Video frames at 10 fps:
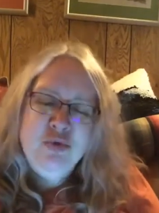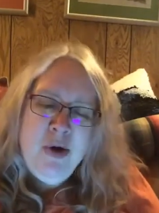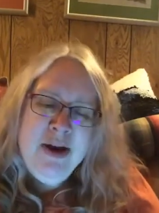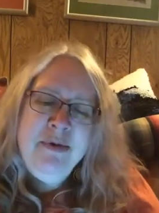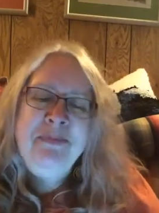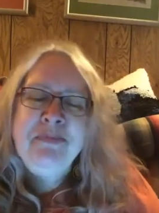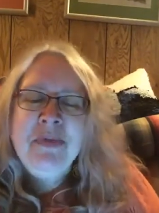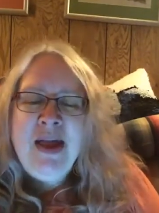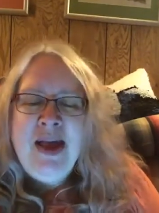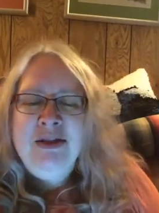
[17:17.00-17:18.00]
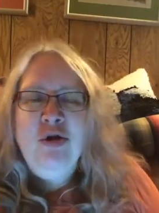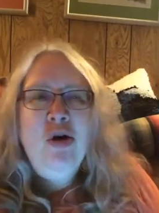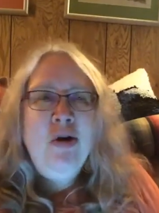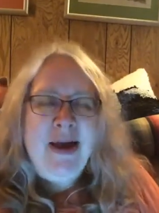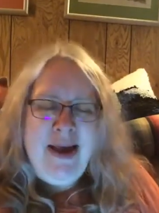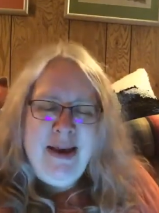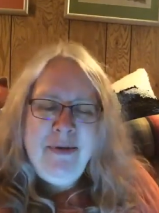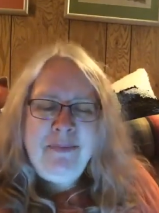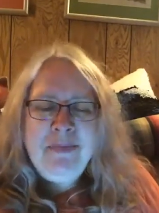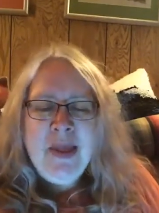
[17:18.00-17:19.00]
Laurain. Um,
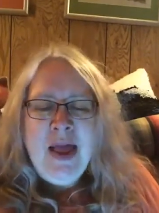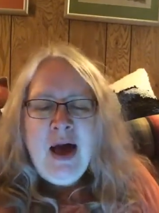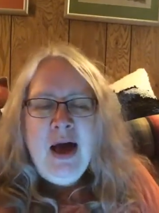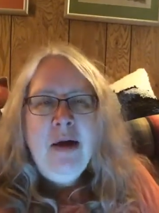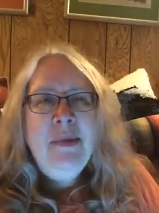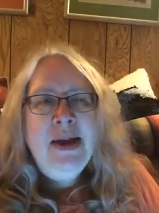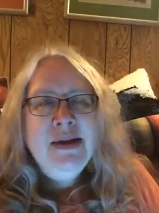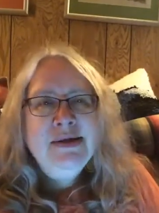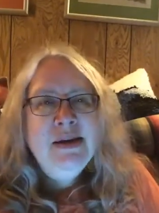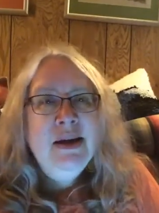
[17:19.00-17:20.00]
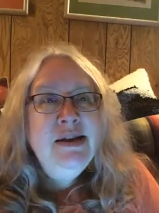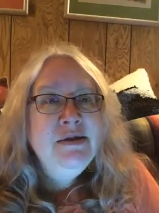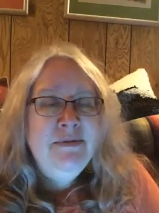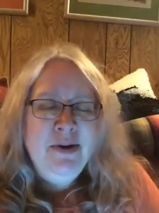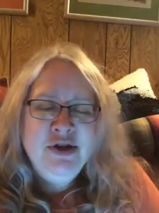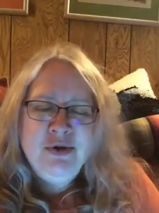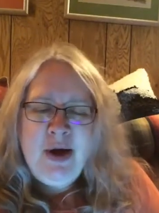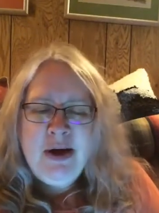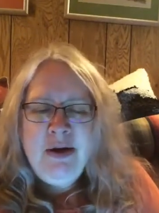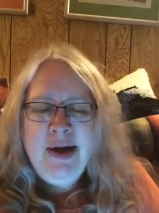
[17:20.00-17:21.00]
it is, he's a French writer, and it is
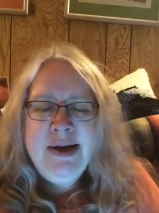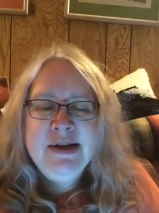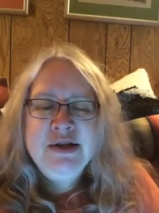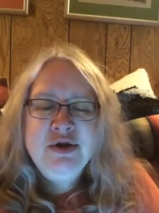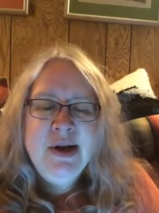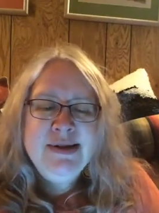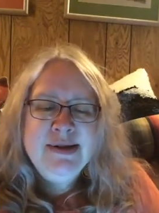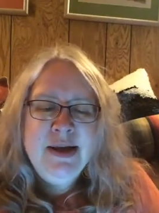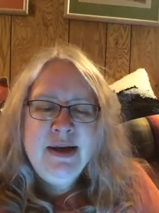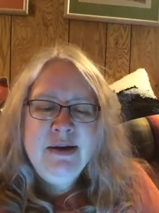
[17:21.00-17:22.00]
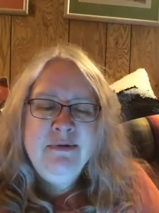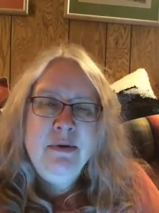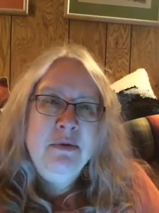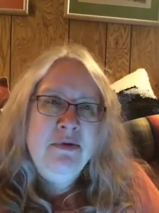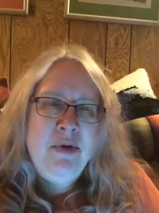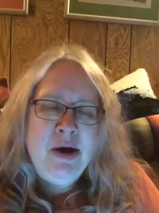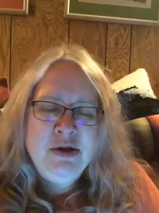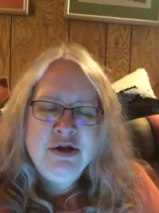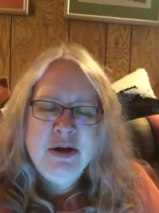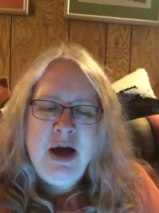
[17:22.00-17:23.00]
translated from the French uh, by
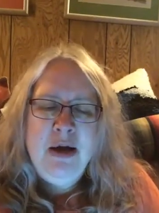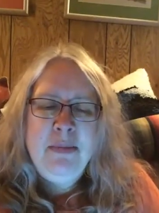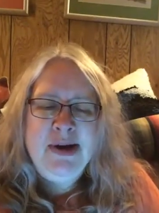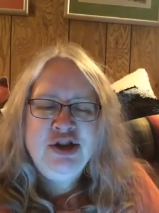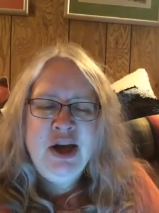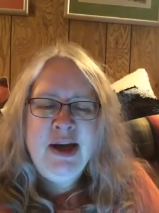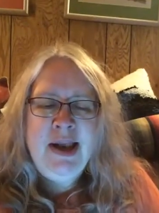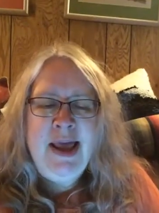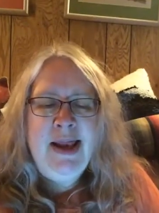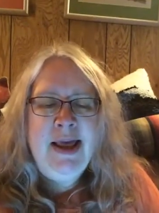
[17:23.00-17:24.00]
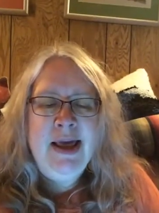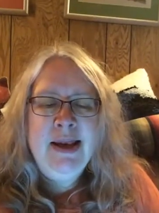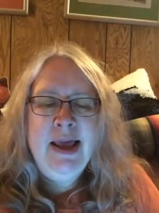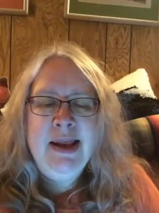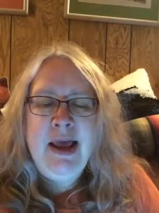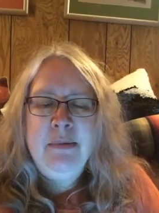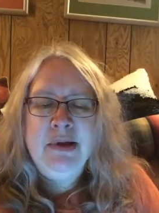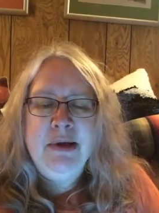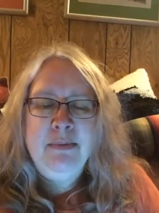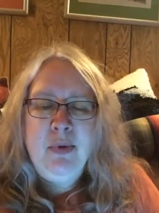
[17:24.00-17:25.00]
Jane Aitken and Emily Boyce.
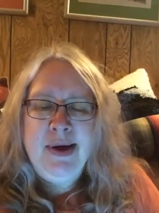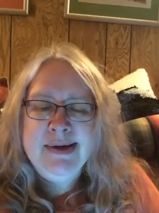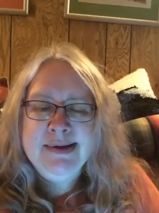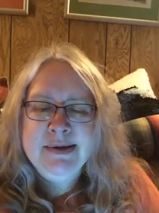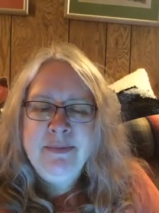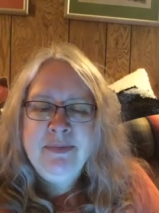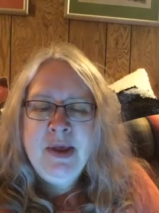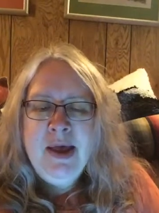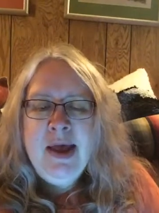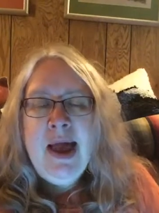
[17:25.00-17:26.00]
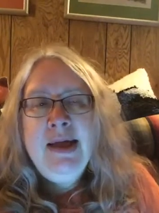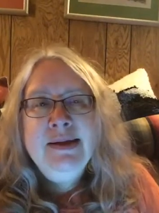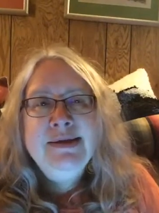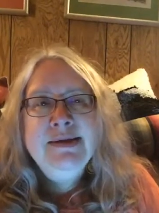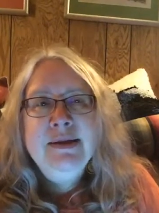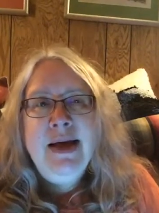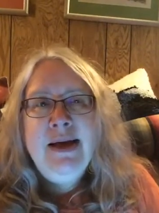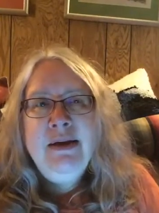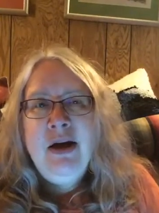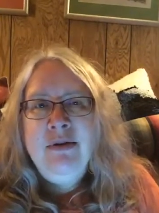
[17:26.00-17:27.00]
And this light novel has a
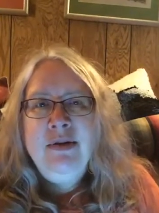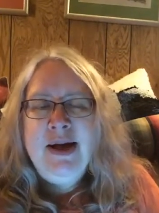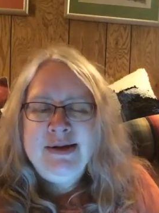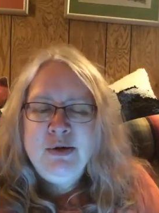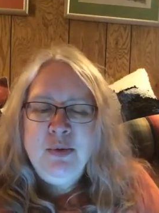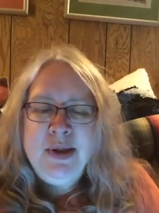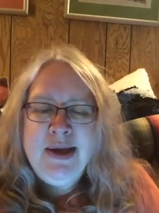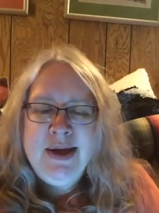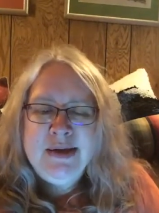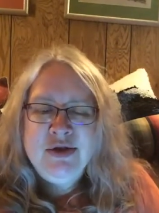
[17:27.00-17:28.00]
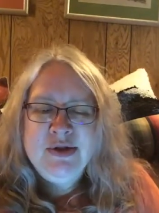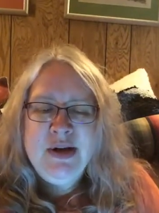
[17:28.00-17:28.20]
really interesting premise.